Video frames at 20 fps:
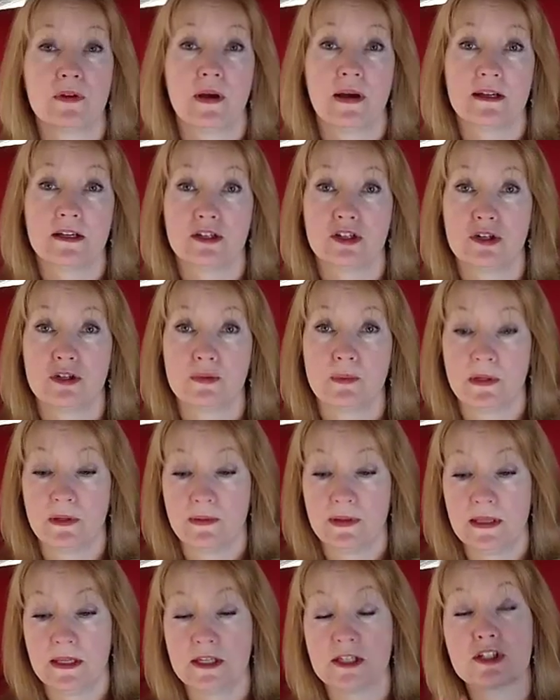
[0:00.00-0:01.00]
you had to choose
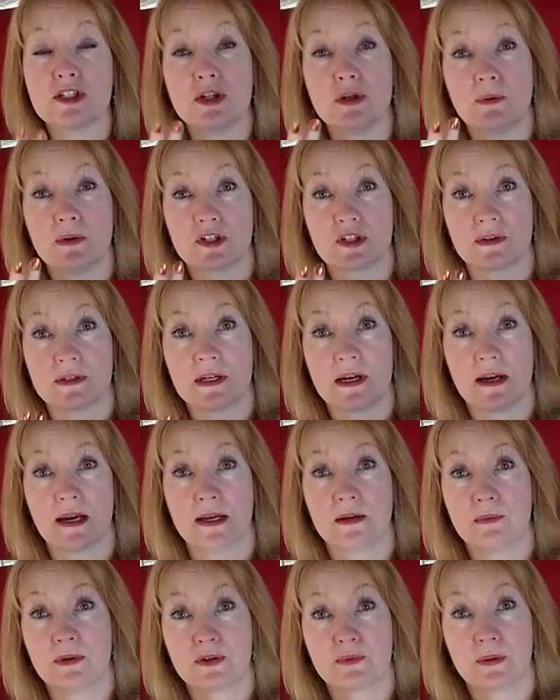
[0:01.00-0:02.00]
between these 2 which are
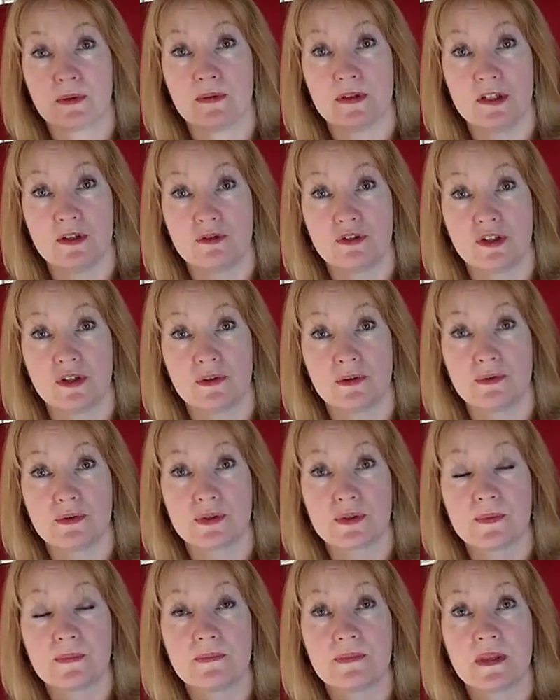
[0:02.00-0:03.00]
tied, which one would you
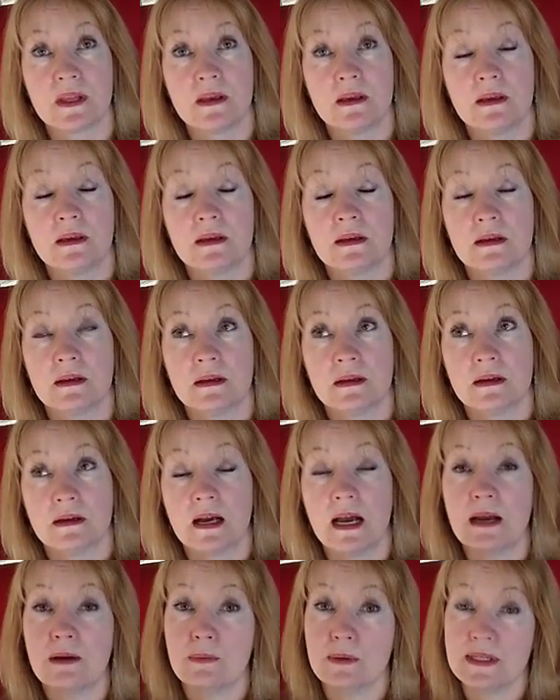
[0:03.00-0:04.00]
choose?
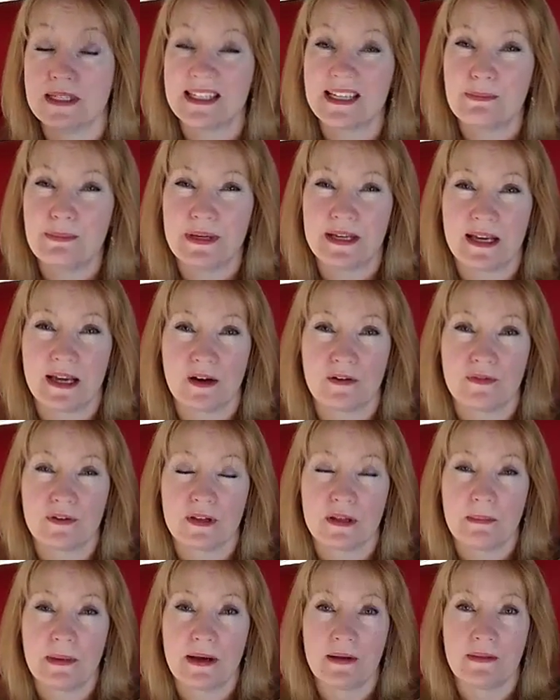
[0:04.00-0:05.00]
I would say be
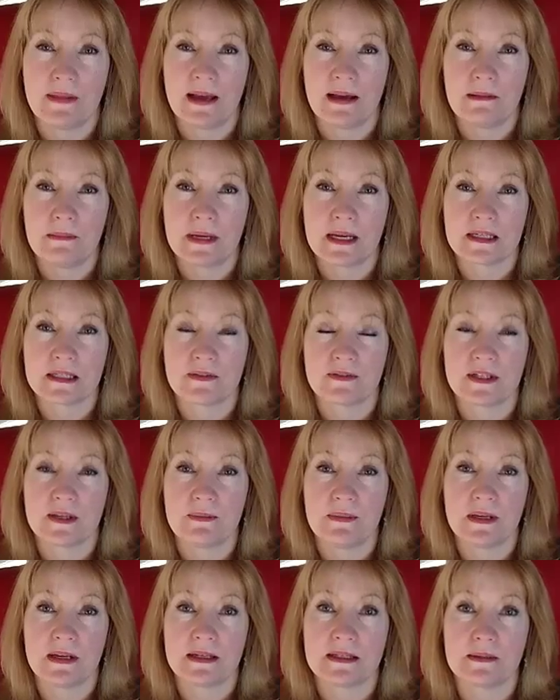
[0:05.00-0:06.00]
careful about that, because if
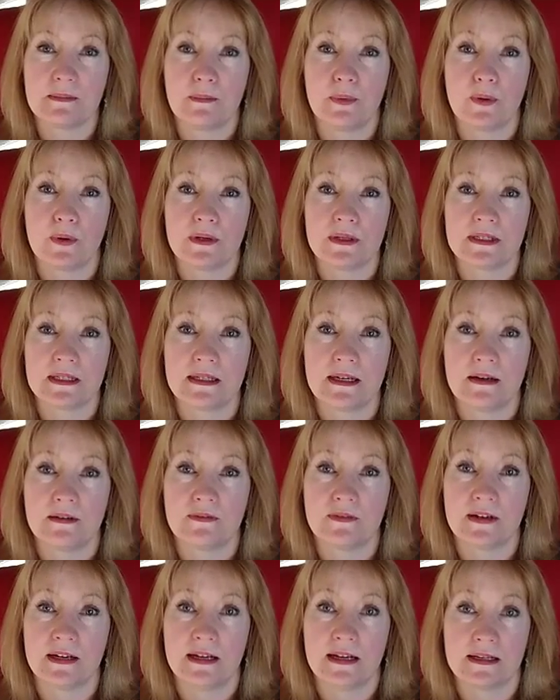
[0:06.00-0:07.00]
something is important
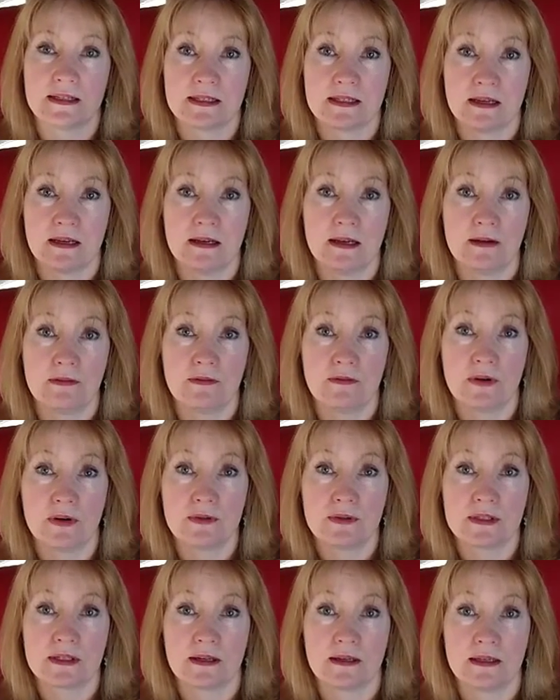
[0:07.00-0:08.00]
enough and it has enough
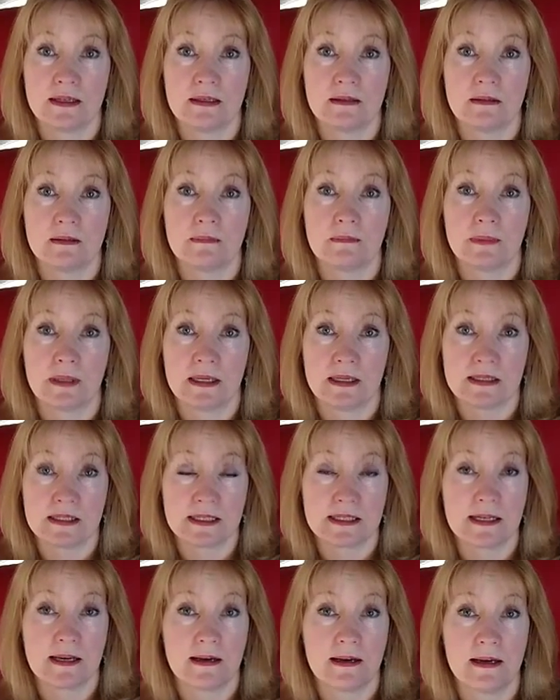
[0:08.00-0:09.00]
votes on it, but it's a
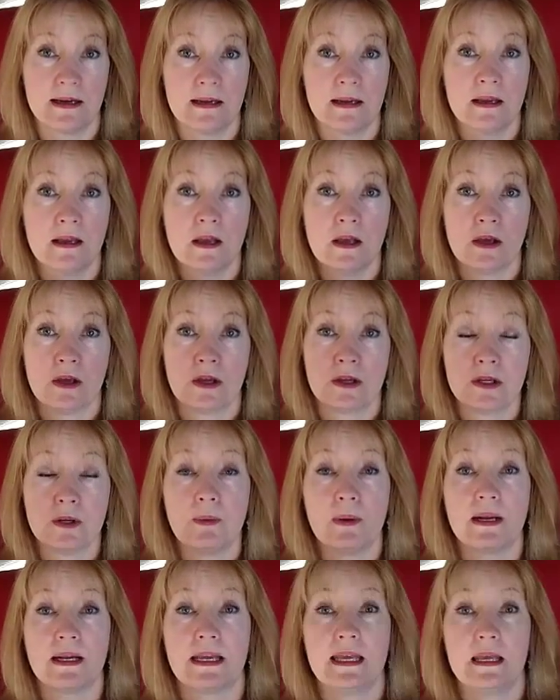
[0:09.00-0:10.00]
tie, you
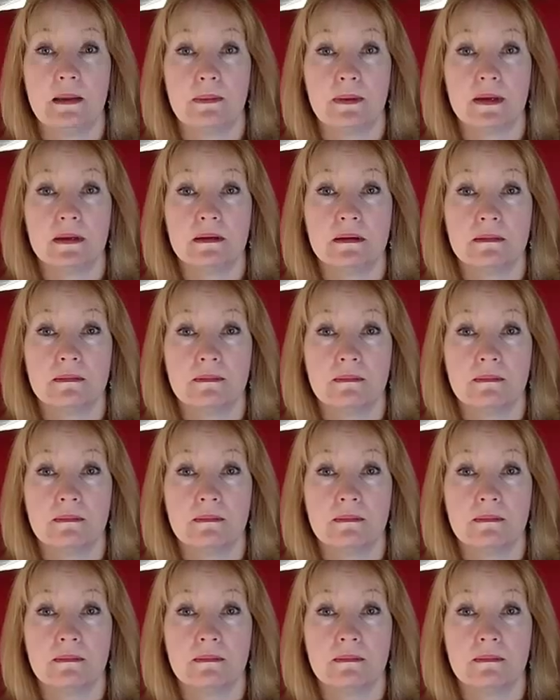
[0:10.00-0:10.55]
want to keep it.